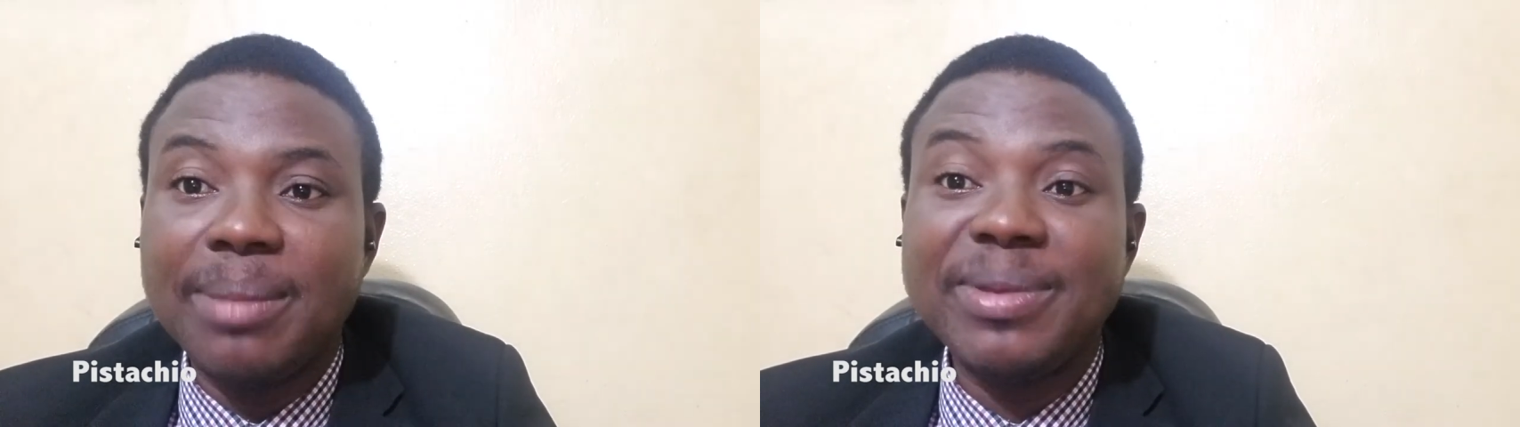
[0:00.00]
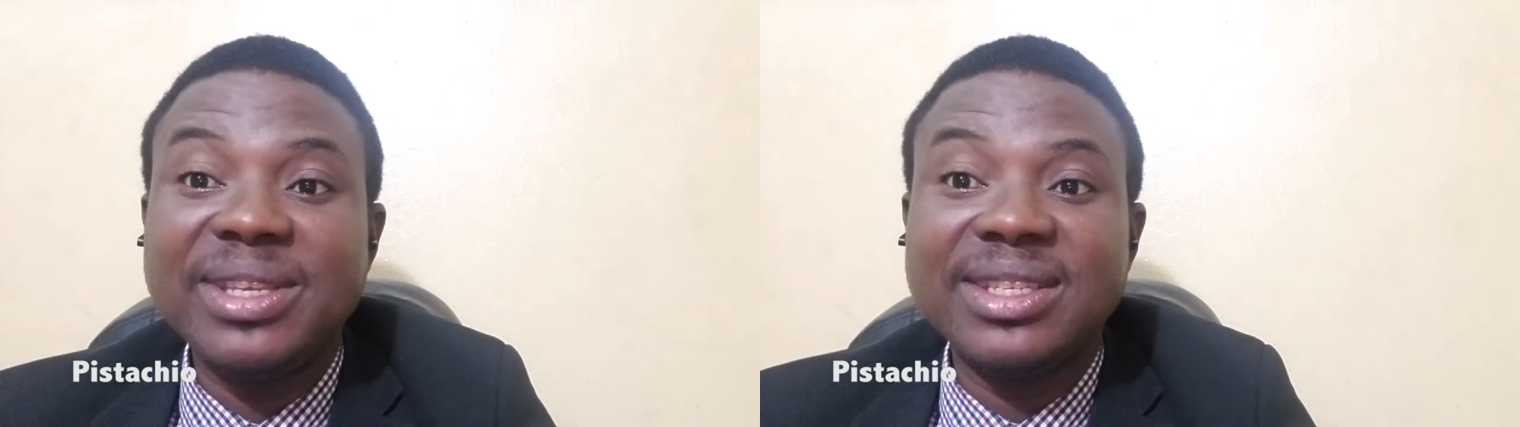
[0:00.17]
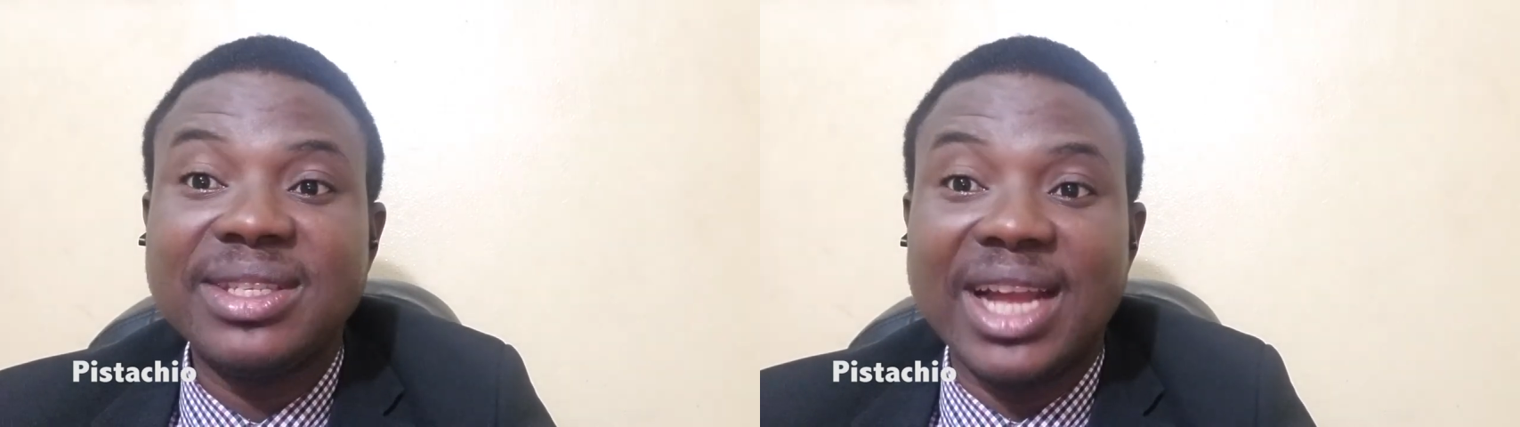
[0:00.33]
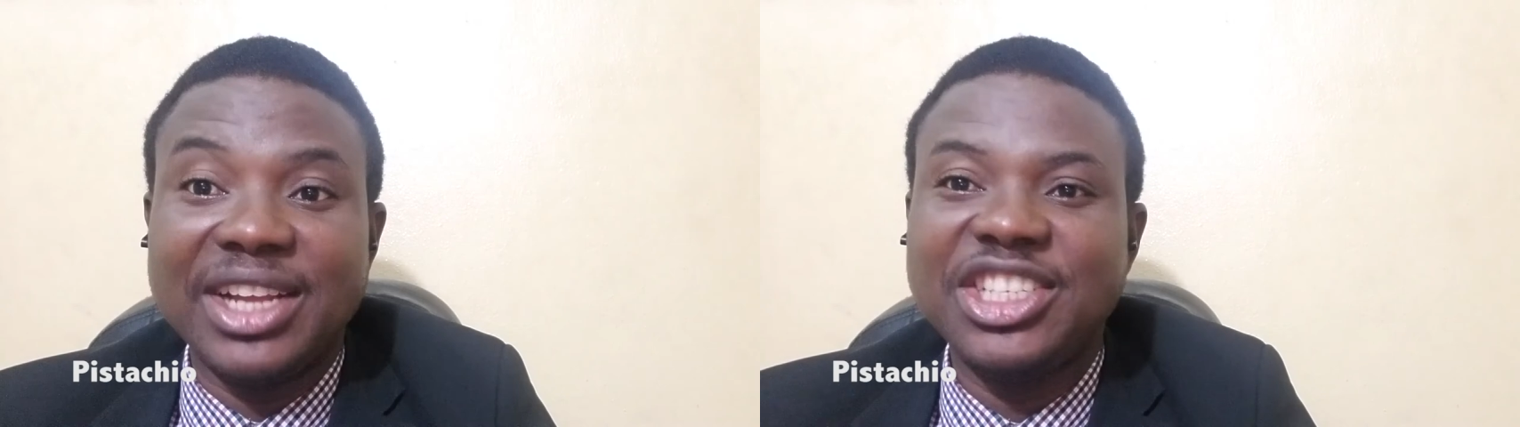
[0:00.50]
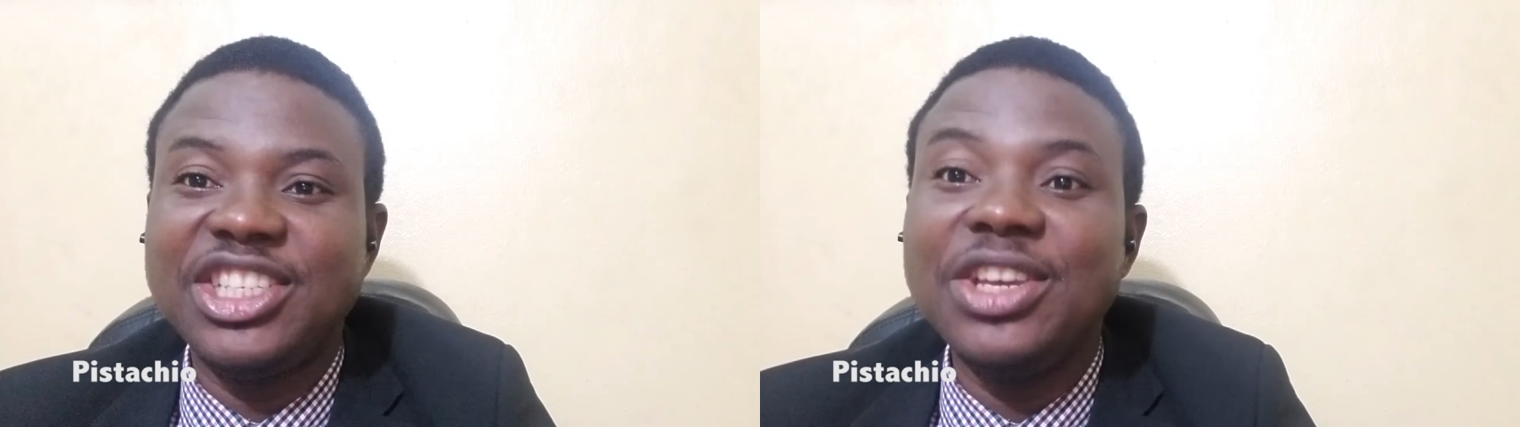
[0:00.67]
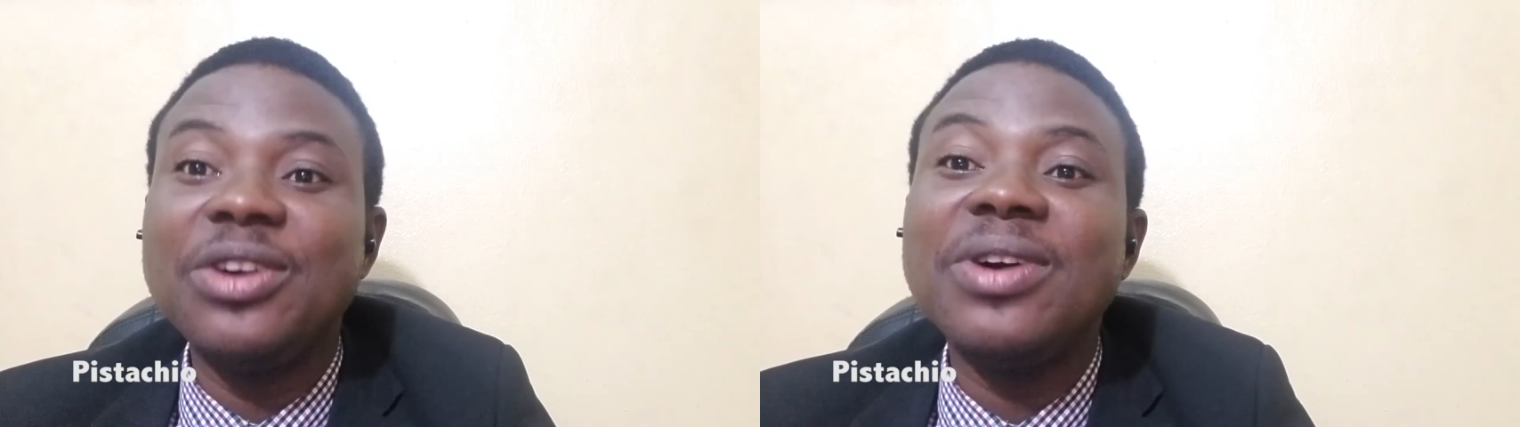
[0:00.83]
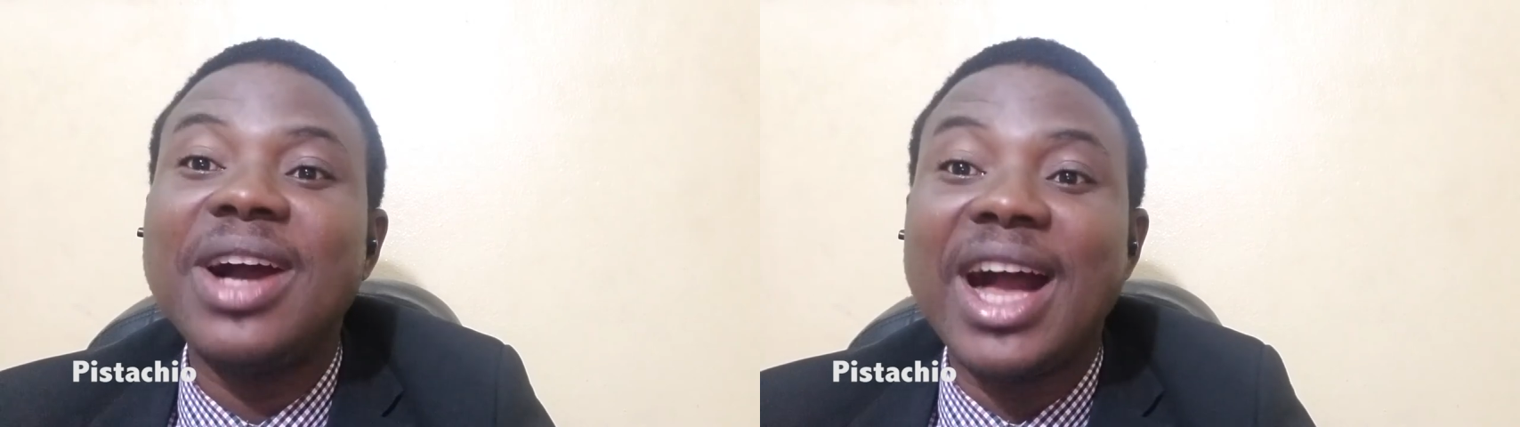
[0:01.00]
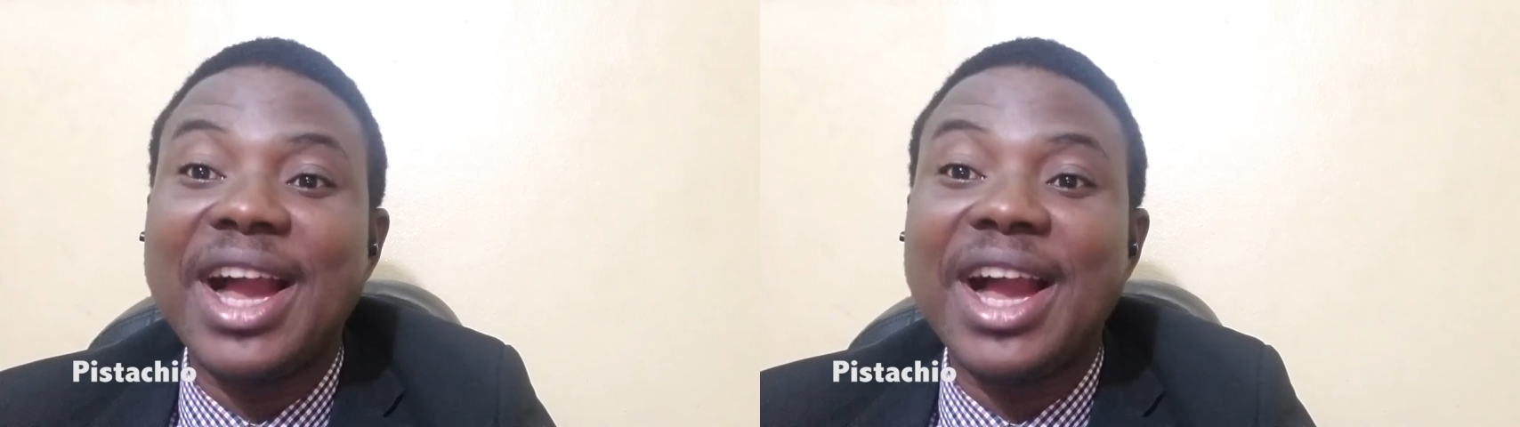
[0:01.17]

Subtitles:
a pistachio